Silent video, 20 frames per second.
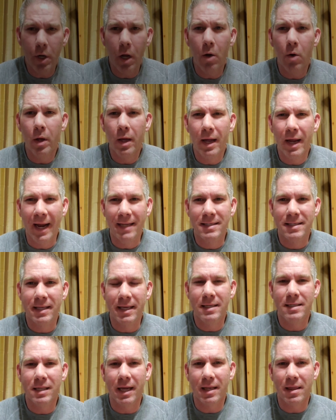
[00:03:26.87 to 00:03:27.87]
know, it's
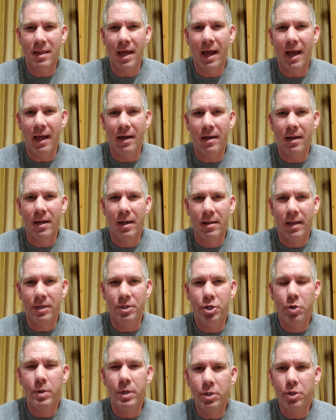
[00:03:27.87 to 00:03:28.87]
things like that
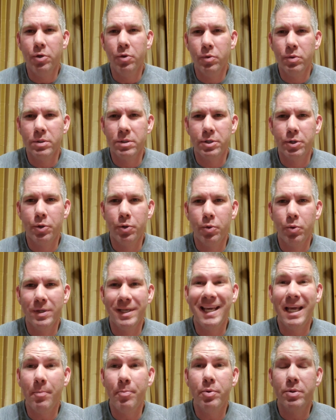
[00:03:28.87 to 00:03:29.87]
that you can use to
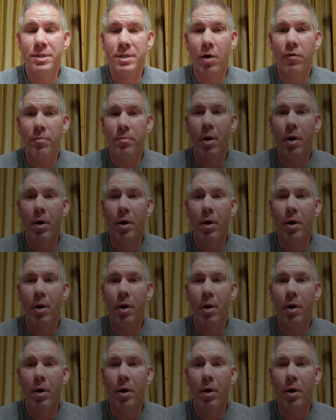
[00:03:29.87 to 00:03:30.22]
keep yourself